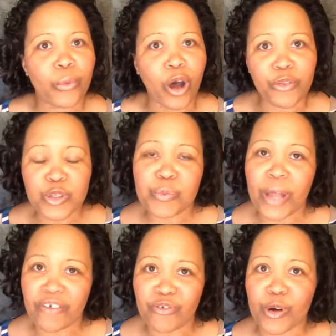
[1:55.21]
on those
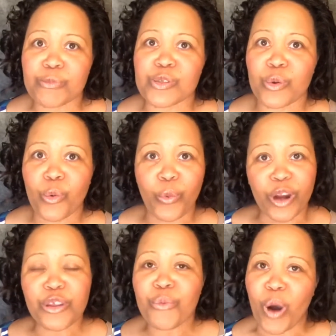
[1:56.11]
platforms where
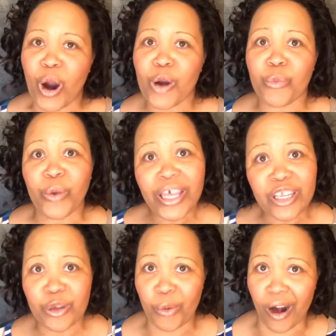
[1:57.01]
you are when
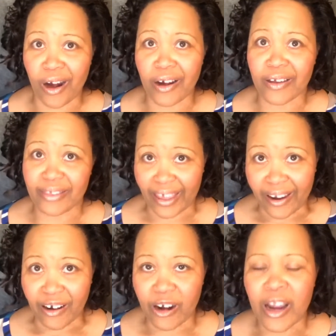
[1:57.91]
you are
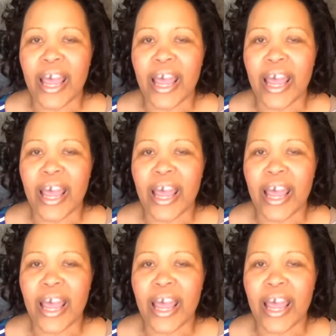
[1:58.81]
there.